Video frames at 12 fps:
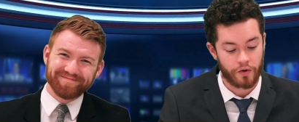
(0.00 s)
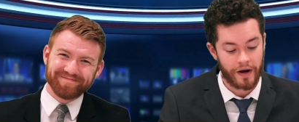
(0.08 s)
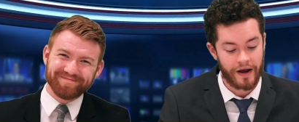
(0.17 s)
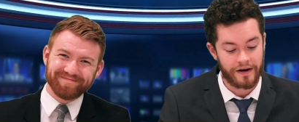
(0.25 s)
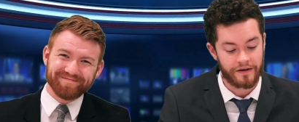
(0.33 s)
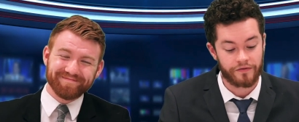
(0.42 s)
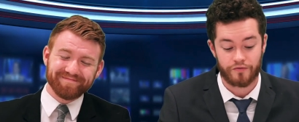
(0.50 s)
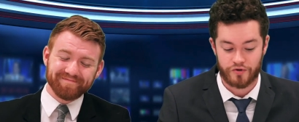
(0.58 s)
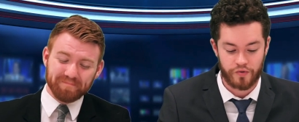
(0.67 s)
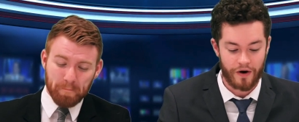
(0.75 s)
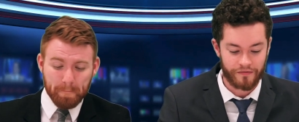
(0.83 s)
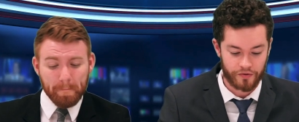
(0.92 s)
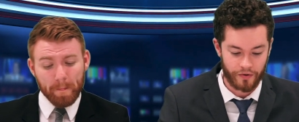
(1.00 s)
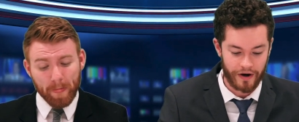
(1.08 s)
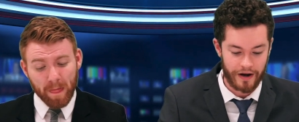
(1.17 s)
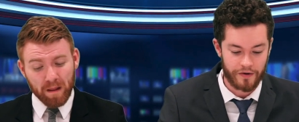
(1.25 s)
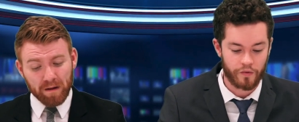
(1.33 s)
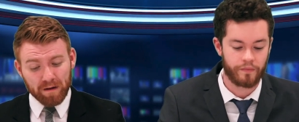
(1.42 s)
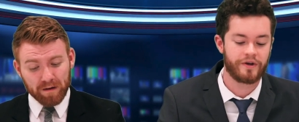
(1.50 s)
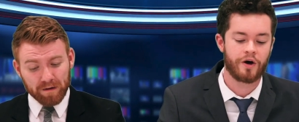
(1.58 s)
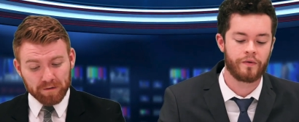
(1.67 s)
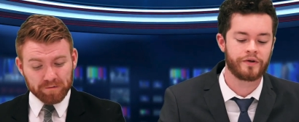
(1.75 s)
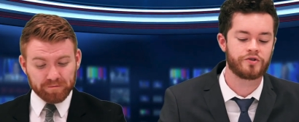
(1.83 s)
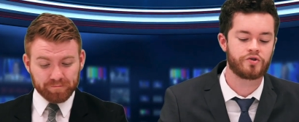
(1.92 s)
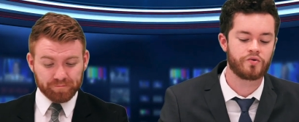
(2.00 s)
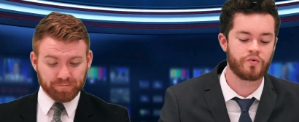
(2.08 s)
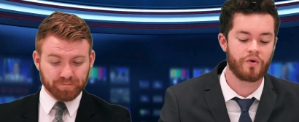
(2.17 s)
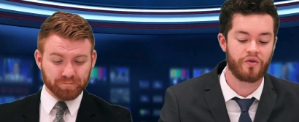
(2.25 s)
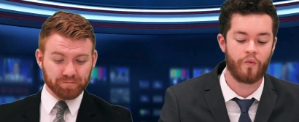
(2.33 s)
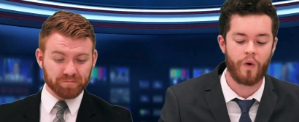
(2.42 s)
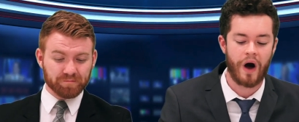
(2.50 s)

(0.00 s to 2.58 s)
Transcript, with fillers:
Speaker 1: grade through 12th grade will be going to the